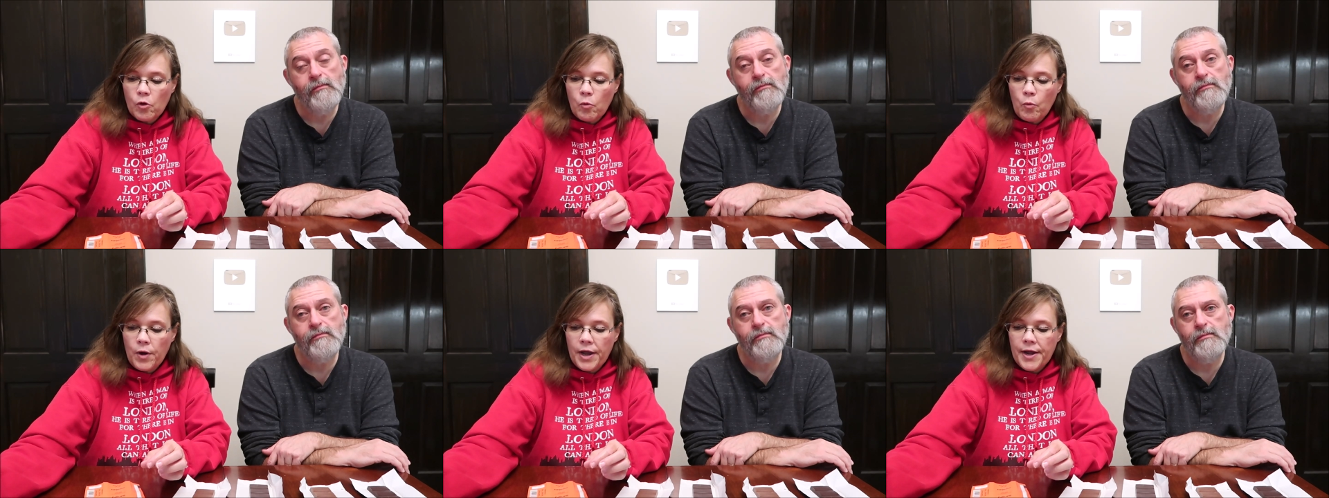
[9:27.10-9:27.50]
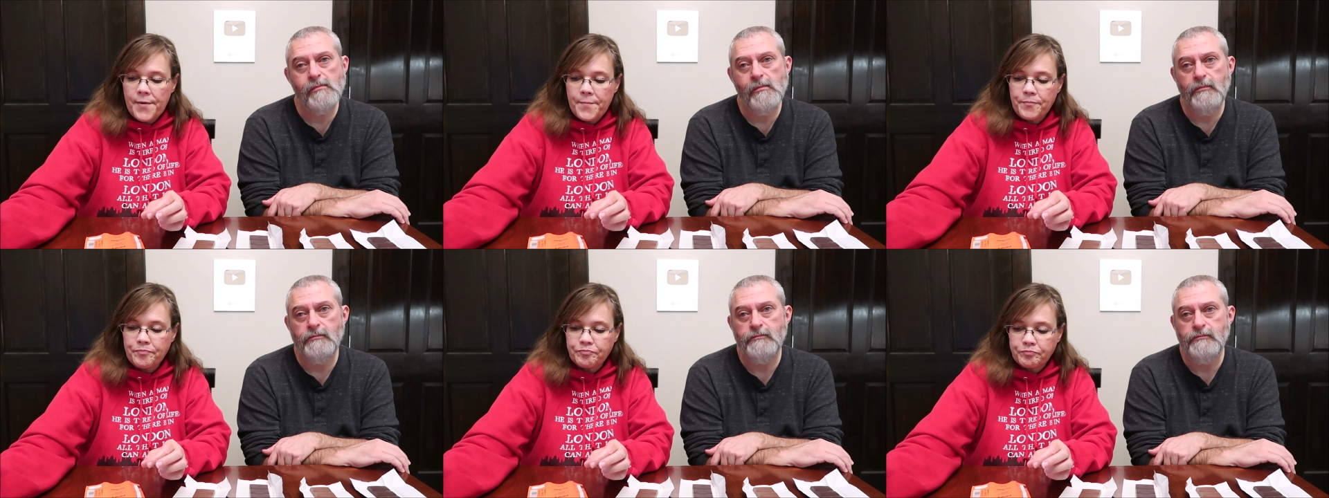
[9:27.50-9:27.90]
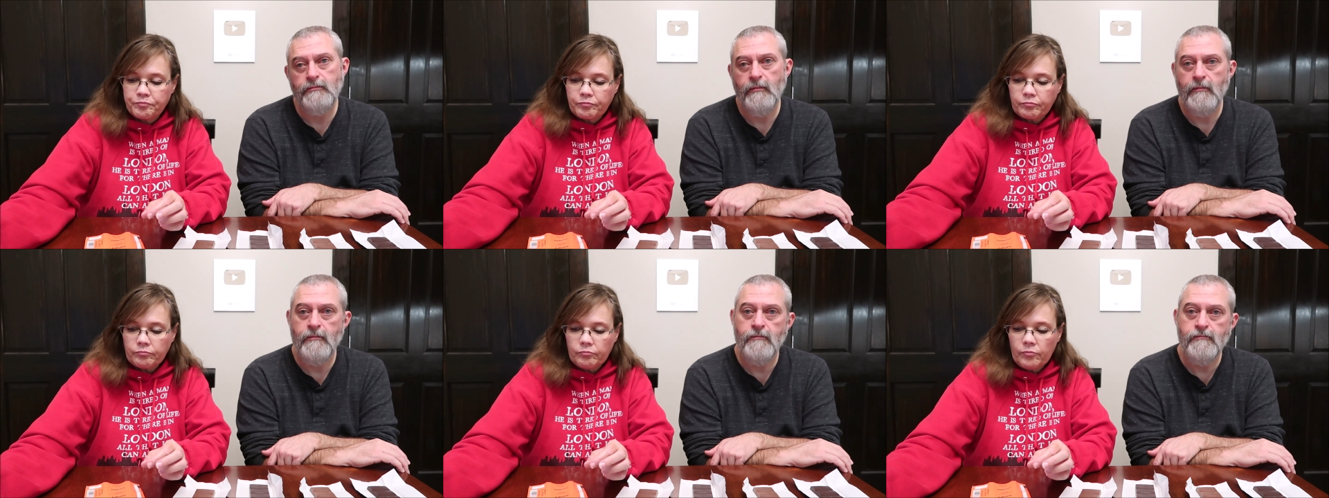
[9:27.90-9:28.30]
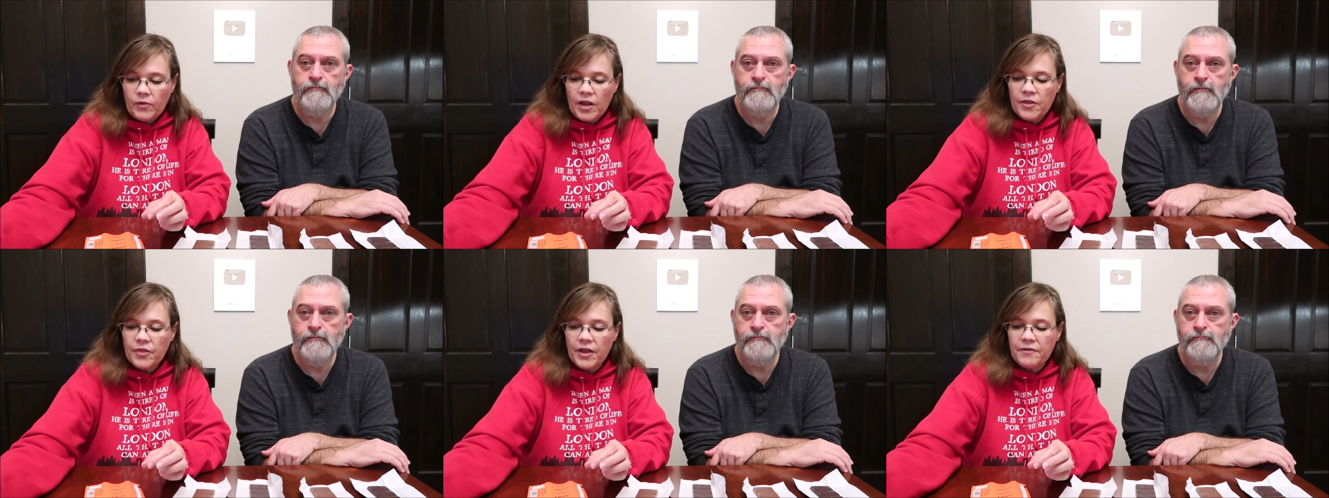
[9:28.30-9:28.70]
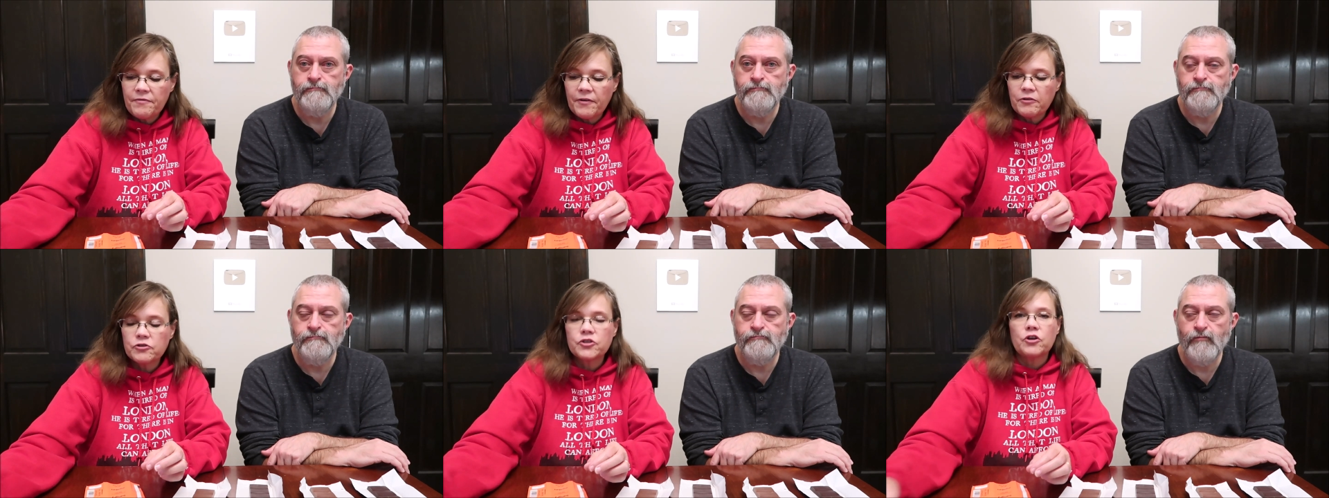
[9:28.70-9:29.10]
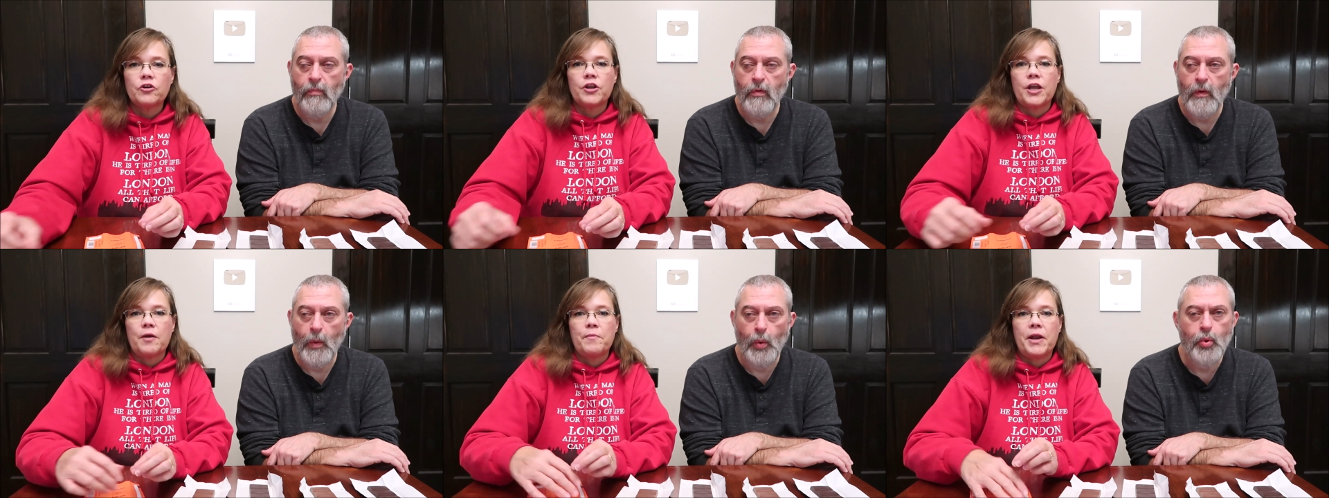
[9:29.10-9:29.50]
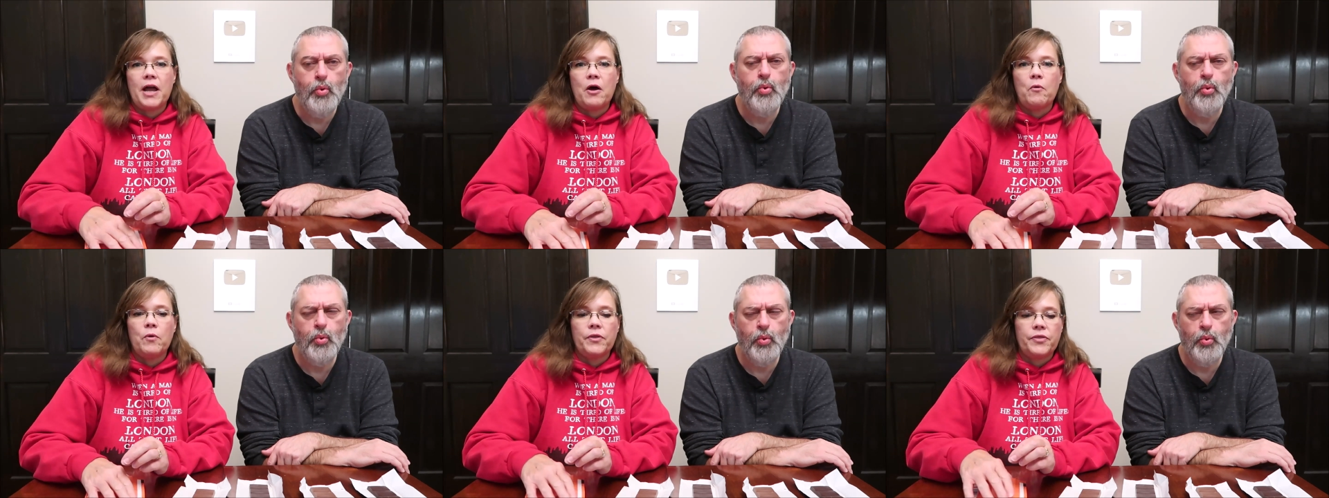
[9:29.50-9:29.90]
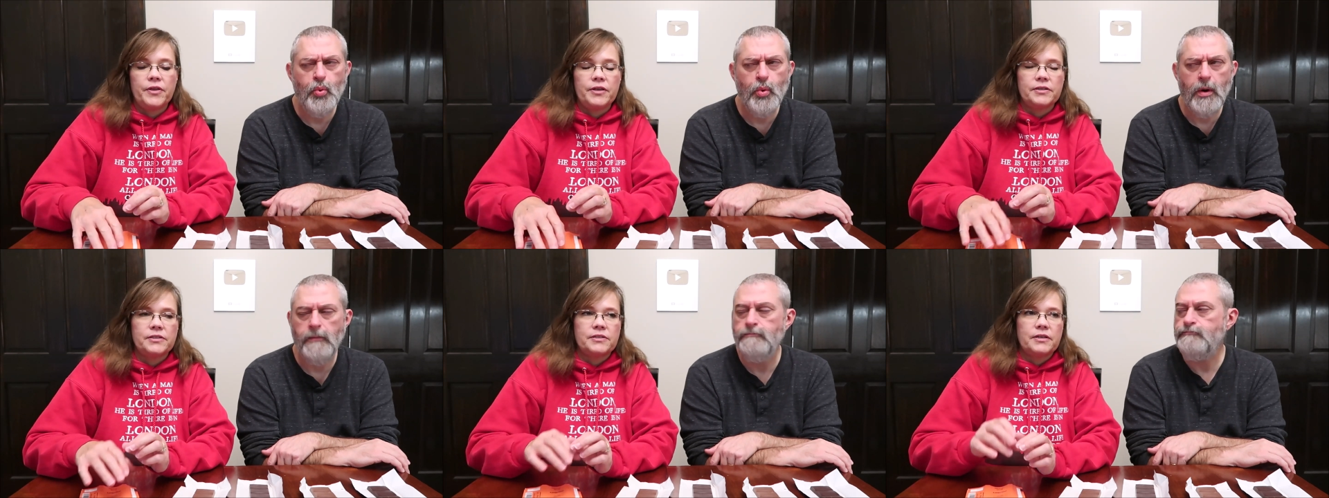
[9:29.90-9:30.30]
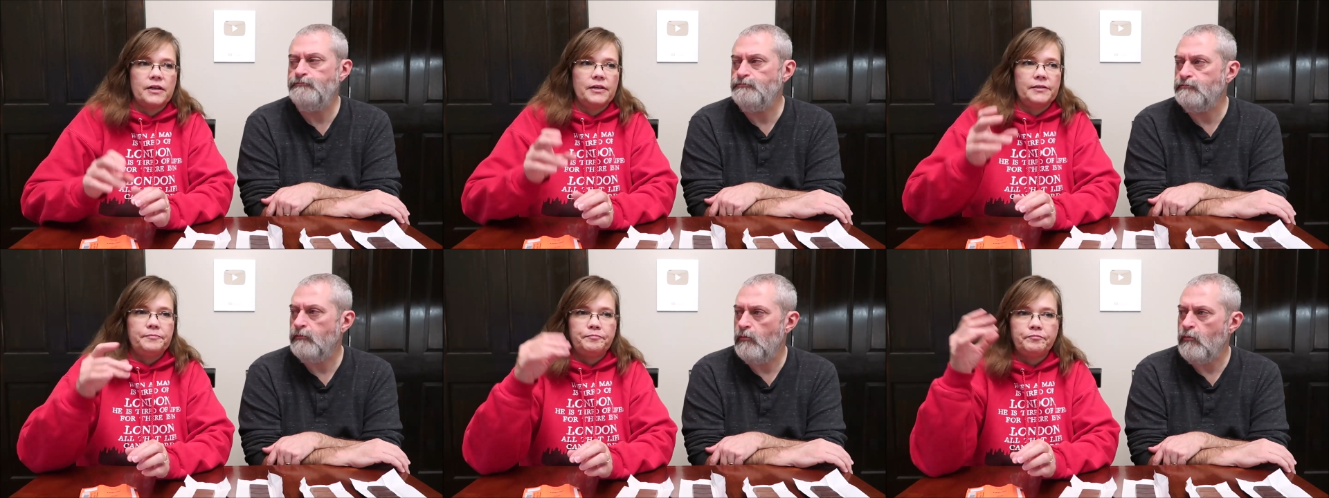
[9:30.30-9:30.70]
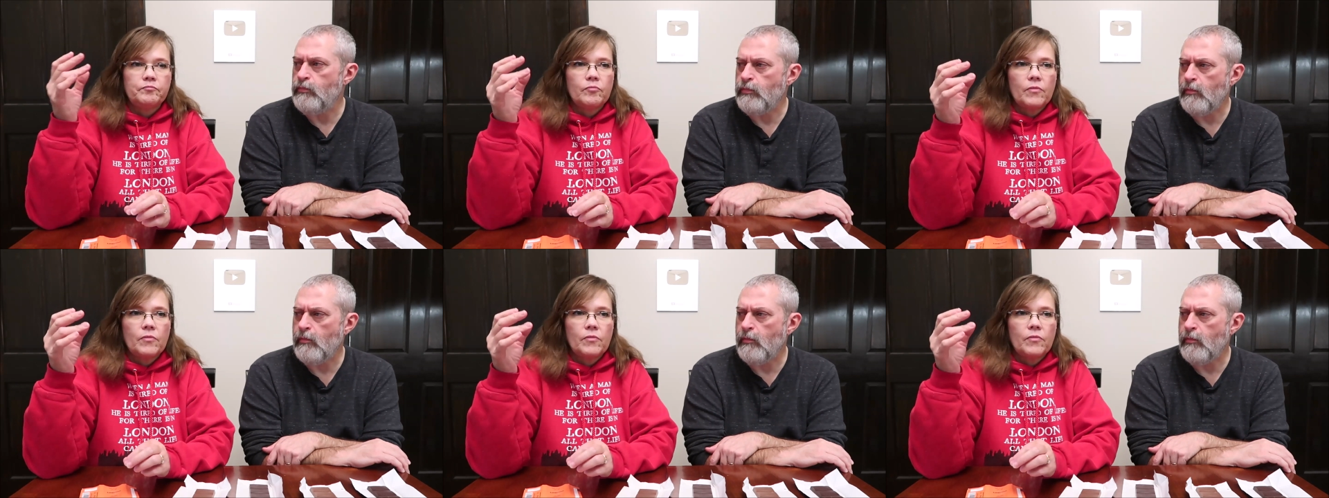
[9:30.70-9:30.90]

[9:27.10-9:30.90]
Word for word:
Speaker 1: when they first started coming out with this um,